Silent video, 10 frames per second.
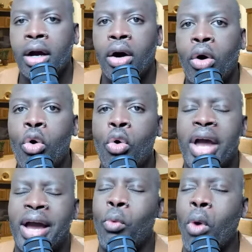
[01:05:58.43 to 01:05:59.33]
ooh,
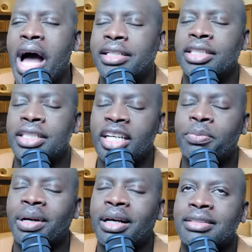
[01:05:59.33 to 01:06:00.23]
and watch, just
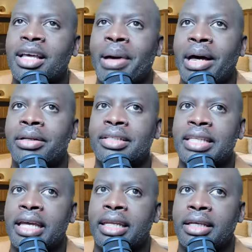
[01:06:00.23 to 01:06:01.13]
because I'm about to
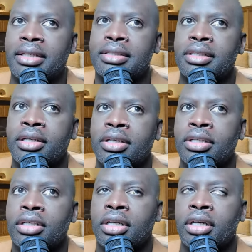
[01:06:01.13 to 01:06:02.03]
say this,
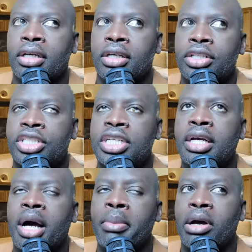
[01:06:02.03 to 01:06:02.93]
she
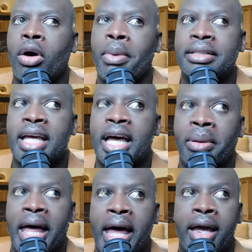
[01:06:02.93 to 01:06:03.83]
come back on my
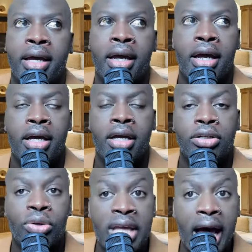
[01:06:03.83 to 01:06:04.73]
timeline.
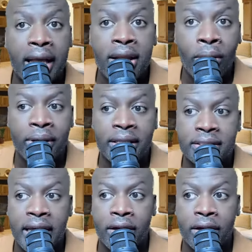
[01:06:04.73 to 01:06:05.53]
Do y'all notice that